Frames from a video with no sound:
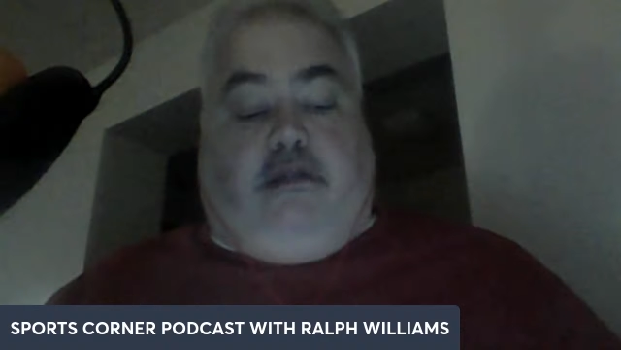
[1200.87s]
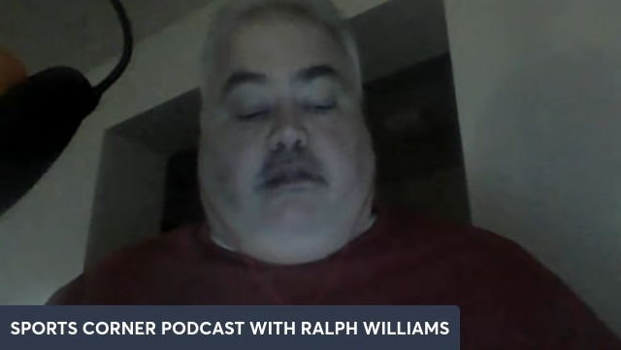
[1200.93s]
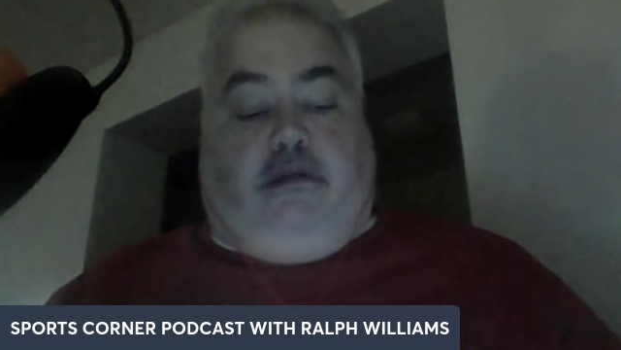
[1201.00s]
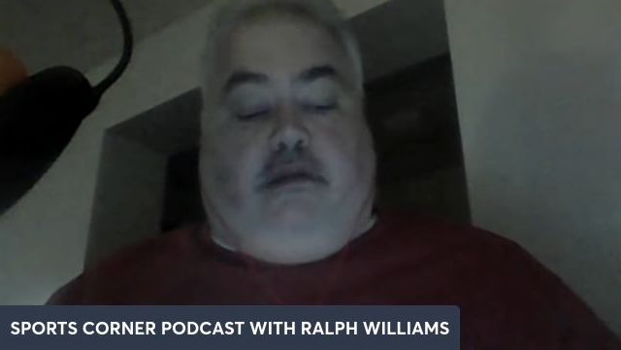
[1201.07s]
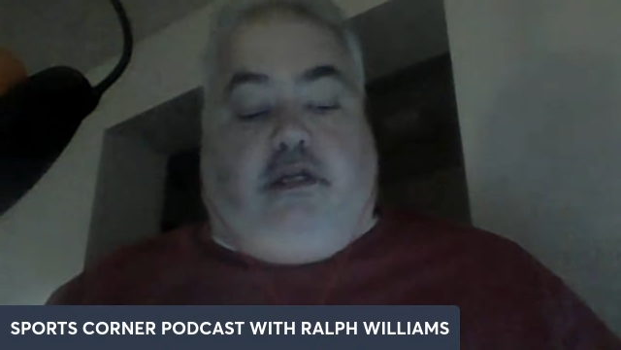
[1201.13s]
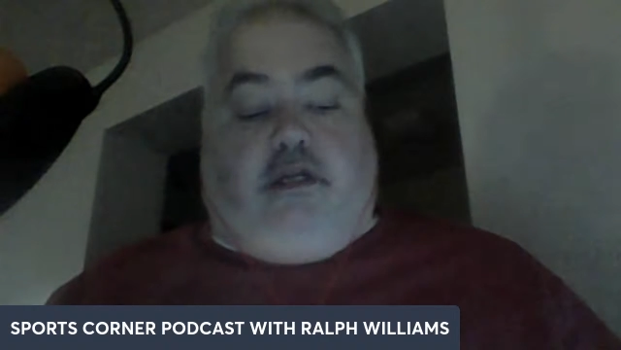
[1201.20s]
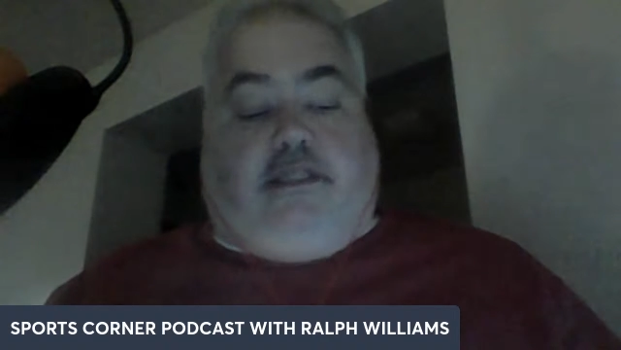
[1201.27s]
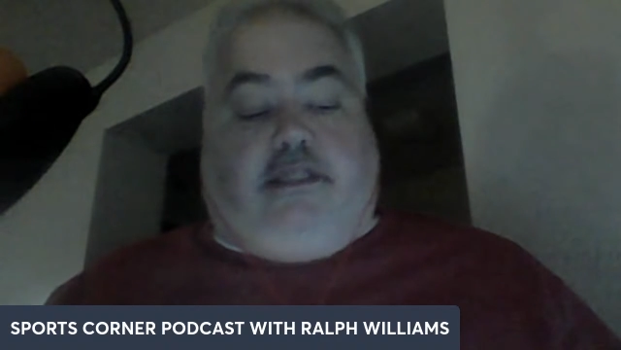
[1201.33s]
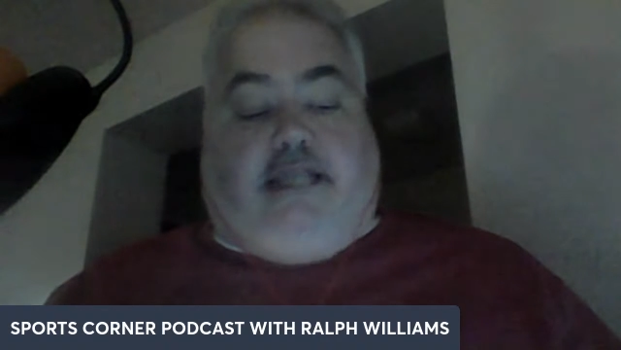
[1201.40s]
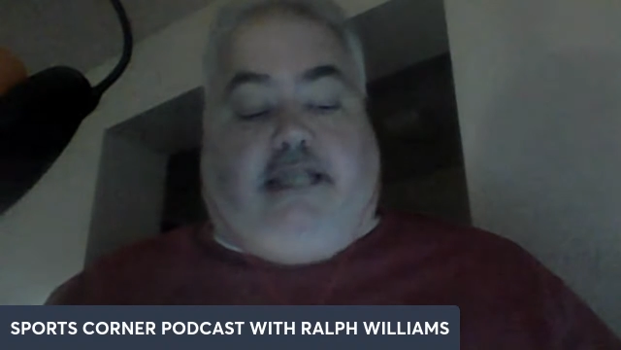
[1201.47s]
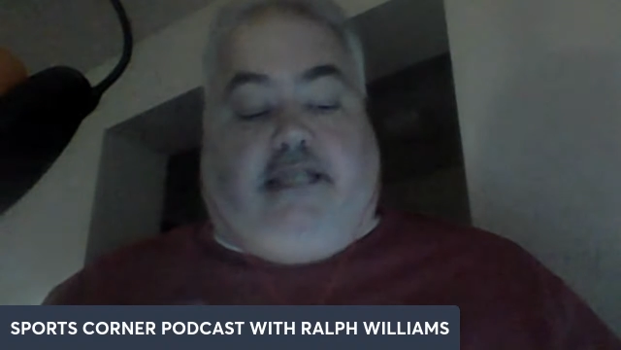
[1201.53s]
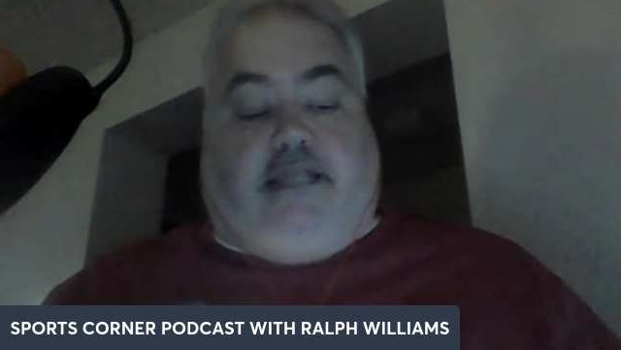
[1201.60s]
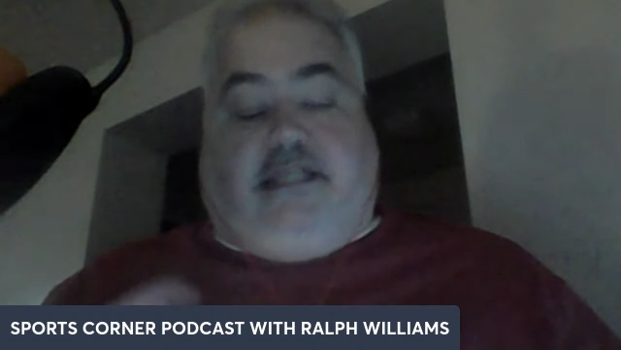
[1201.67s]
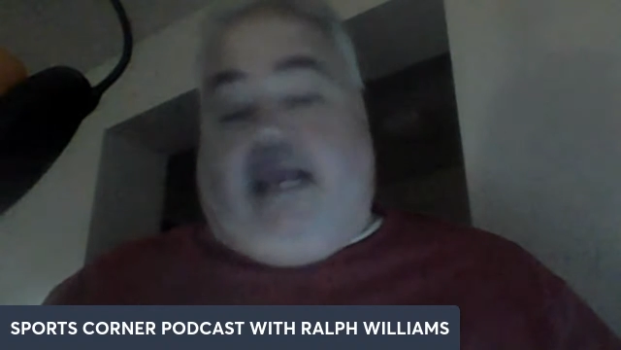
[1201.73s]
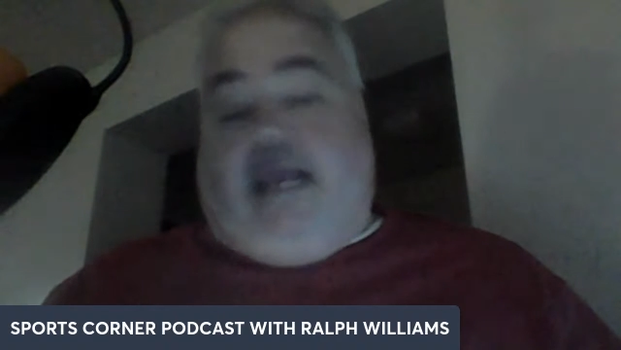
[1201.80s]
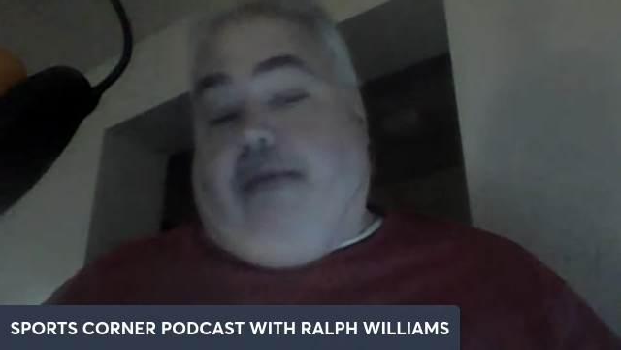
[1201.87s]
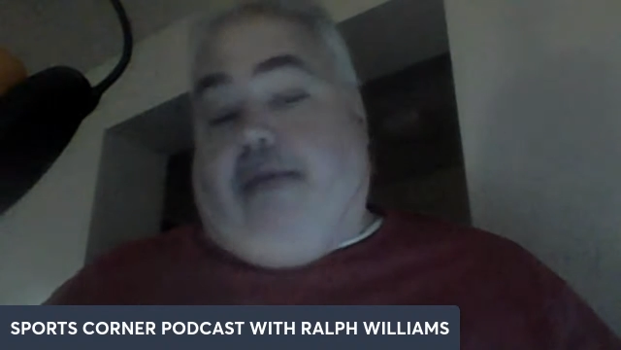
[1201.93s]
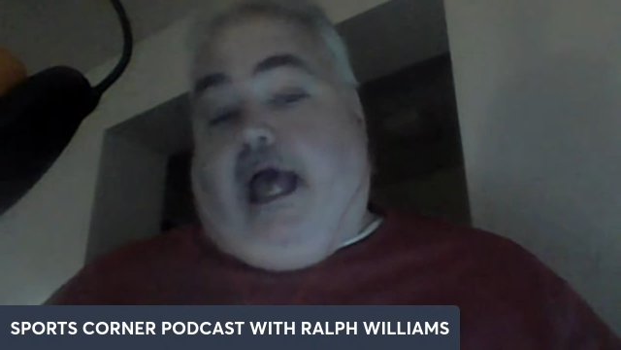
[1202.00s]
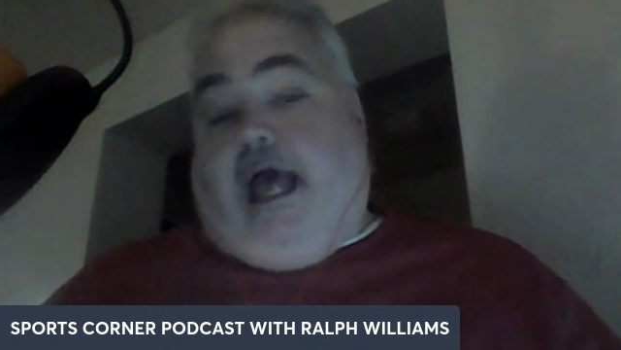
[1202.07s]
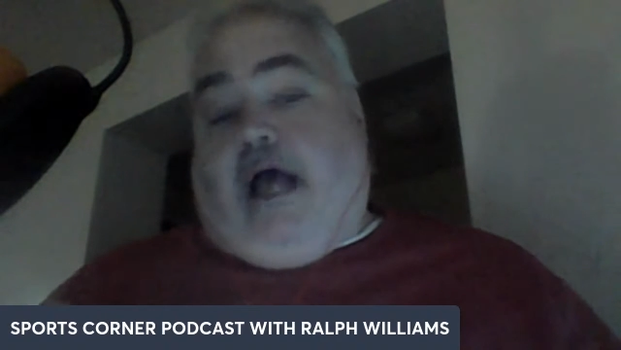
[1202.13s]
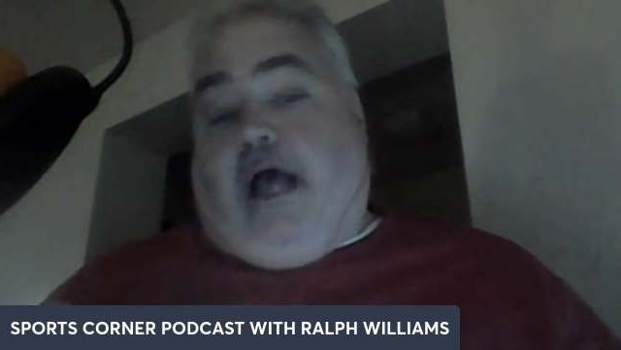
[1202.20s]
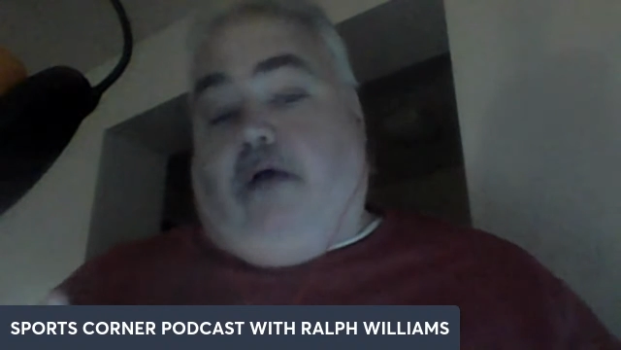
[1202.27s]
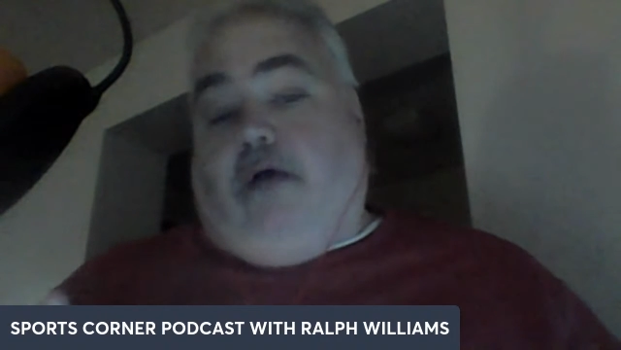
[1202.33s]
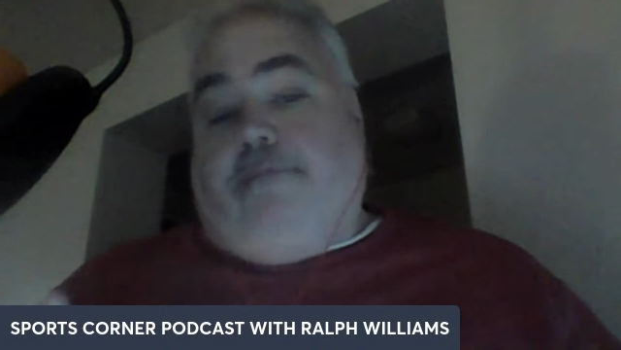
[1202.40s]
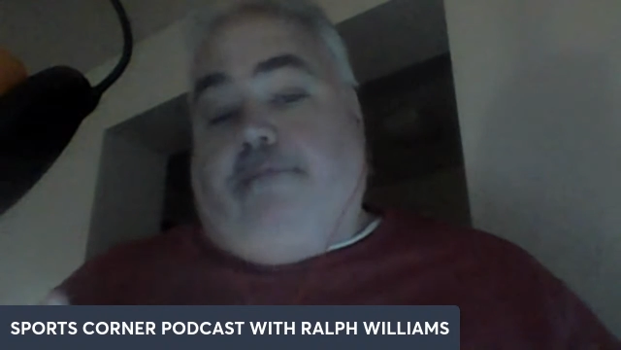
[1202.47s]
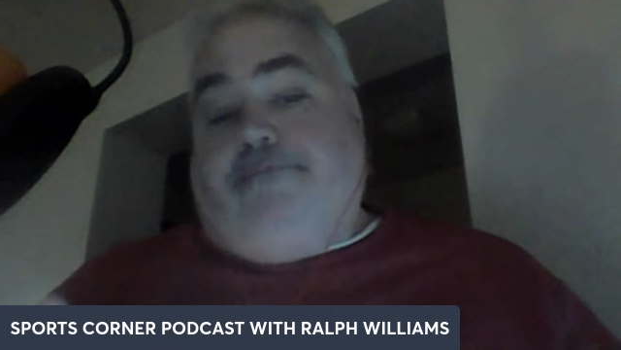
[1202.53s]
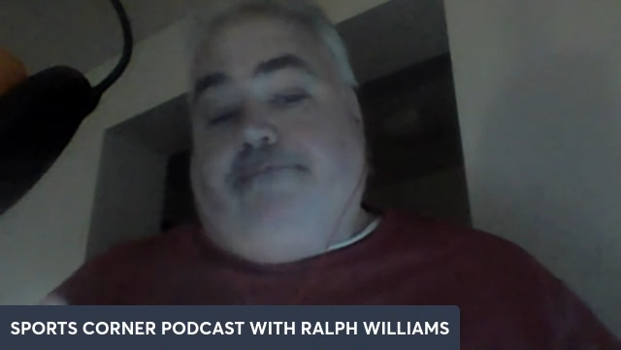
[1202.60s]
going to take Sam Howell,